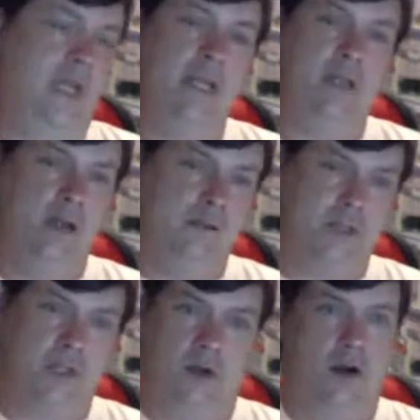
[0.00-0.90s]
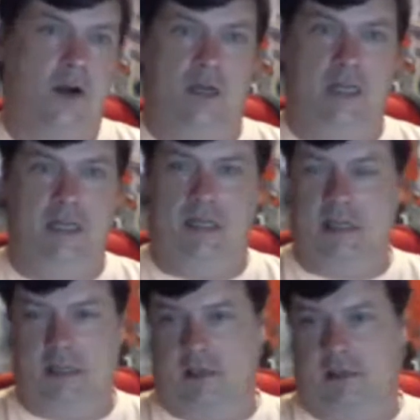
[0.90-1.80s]
loves the car.
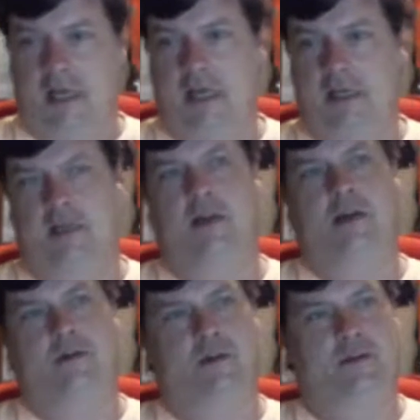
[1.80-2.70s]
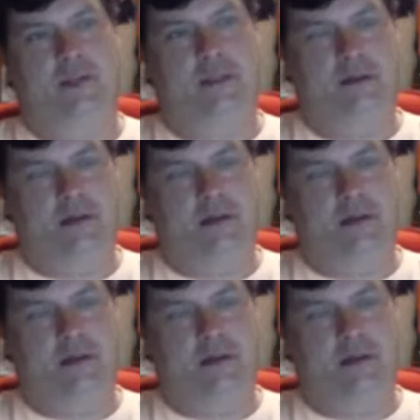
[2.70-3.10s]
He can't get enough of it.